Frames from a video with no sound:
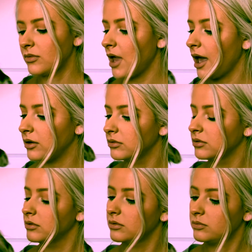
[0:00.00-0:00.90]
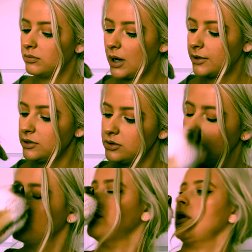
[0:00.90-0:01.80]
Yay, Bubba's.
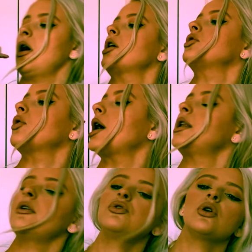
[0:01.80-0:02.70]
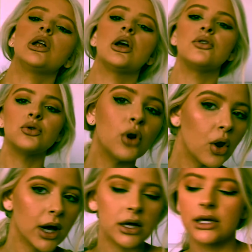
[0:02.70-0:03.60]
I know, I love you, I love you.
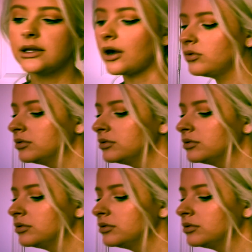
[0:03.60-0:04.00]
Okay, get down.